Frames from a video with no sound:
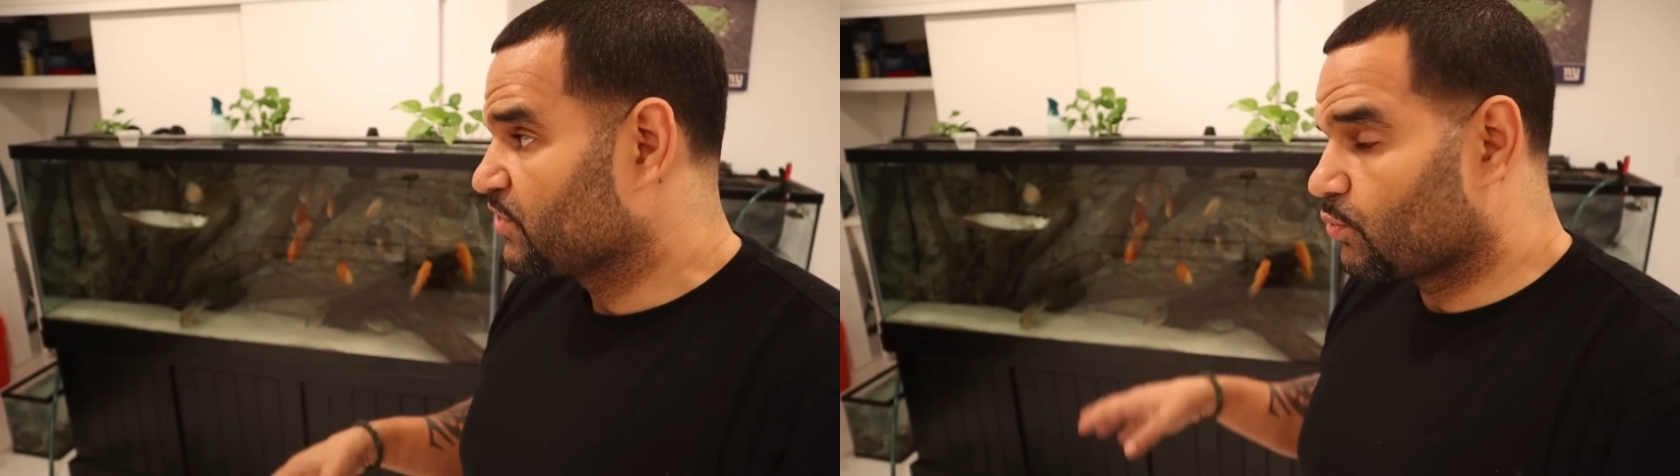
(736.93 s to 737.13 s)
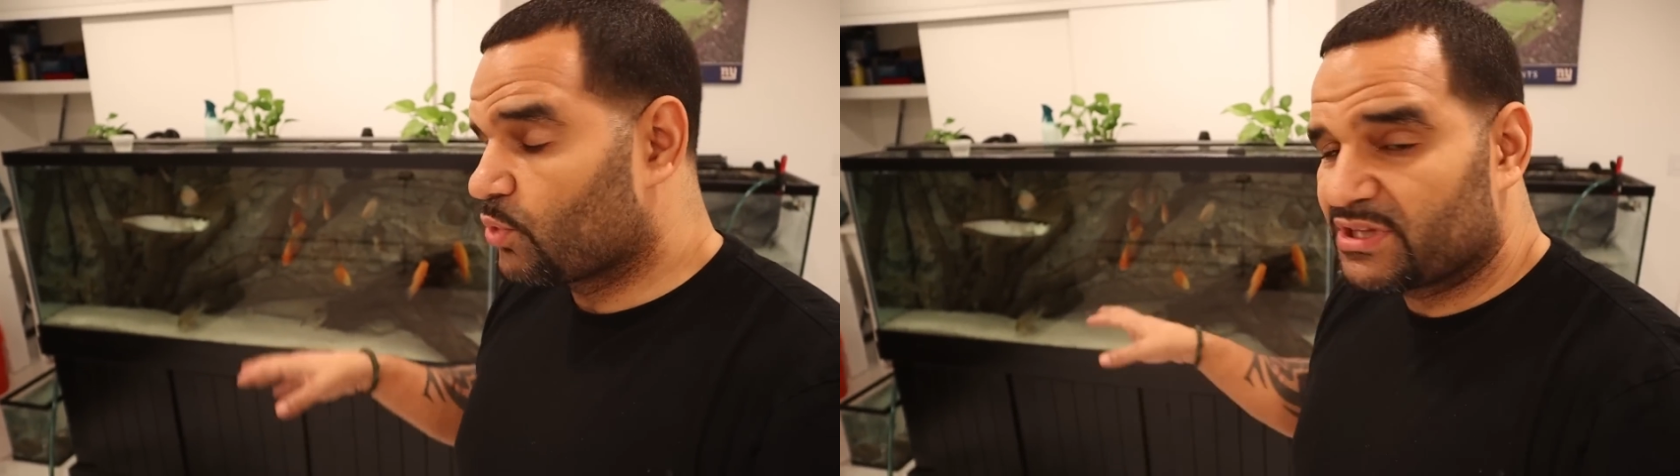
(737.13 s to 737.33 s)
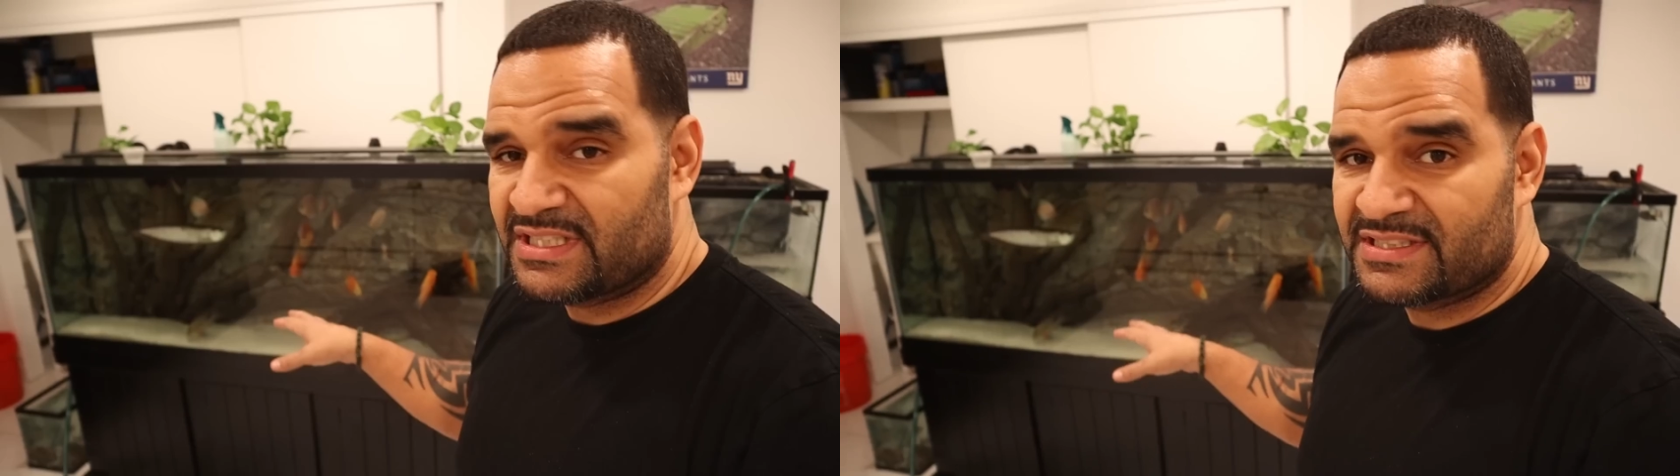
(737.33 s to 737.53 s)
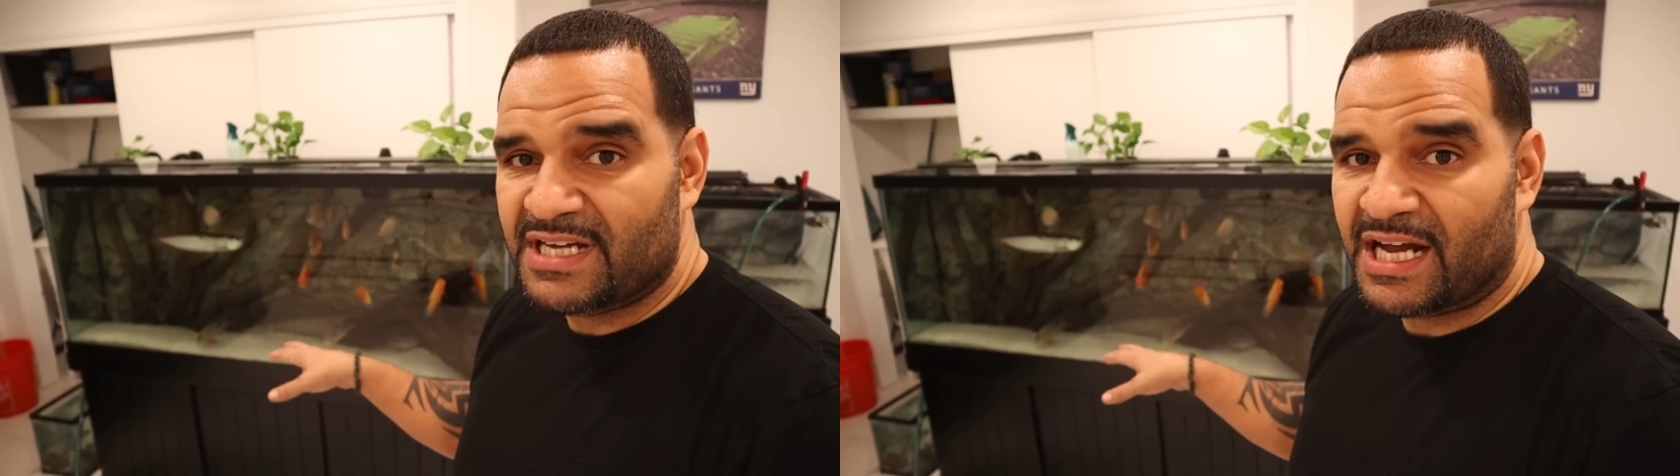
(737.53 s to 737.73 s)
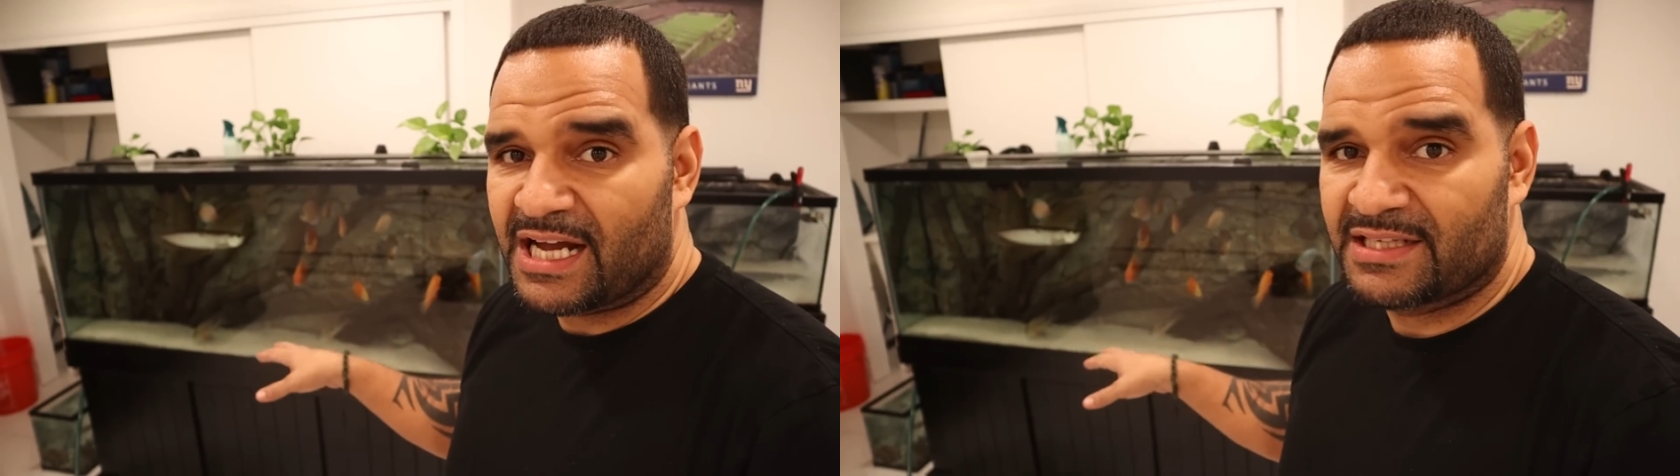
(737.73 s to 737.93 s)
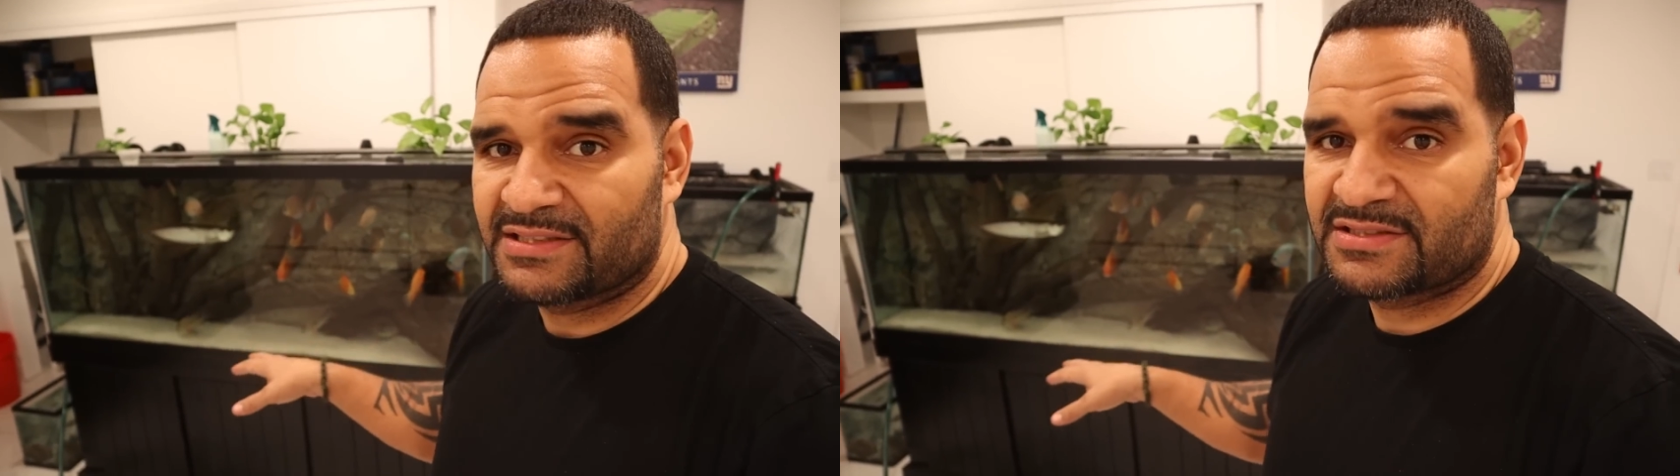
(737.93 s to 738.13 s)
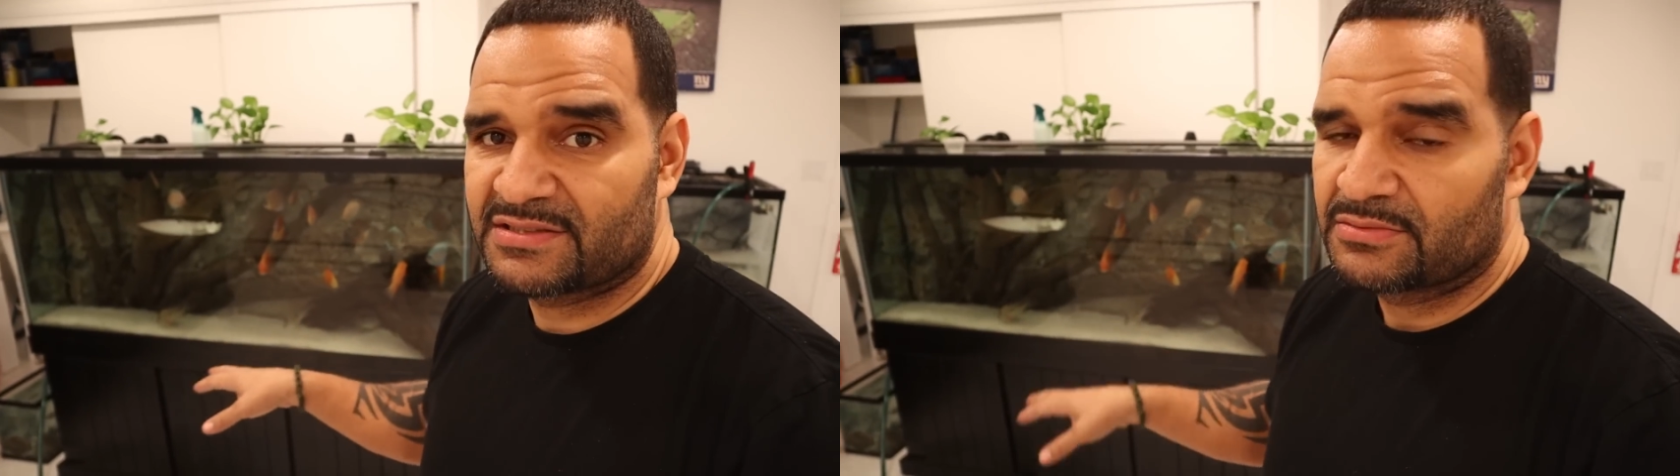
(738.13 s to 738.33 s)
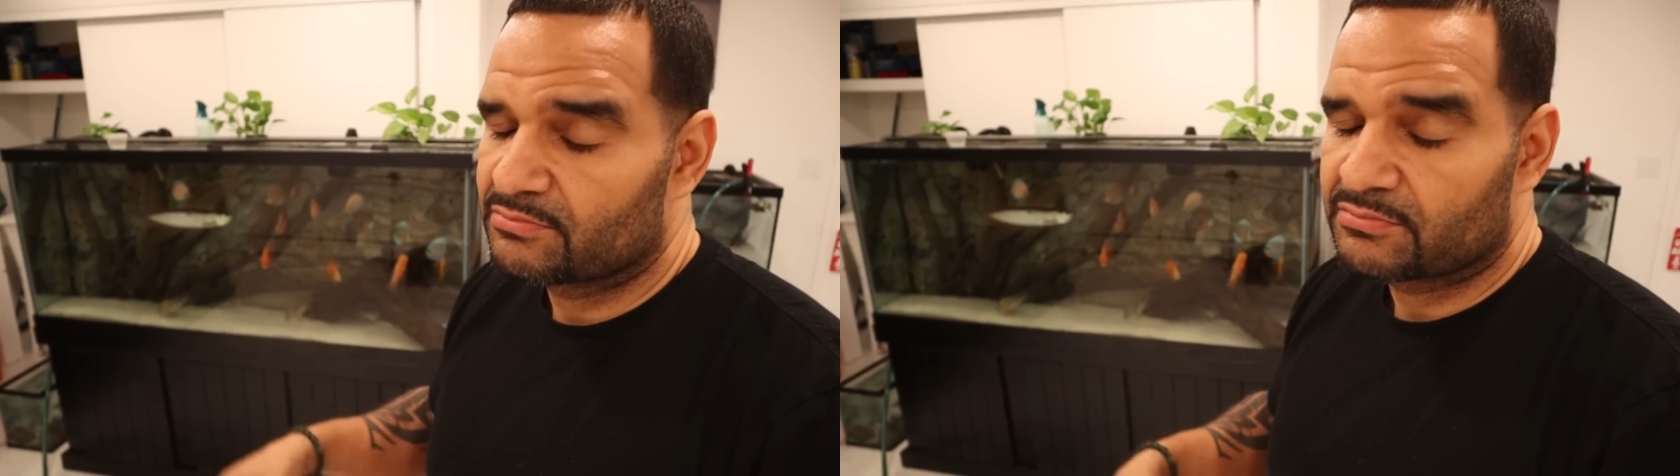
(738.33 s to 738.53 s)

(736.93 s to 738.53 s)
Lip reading: with these guys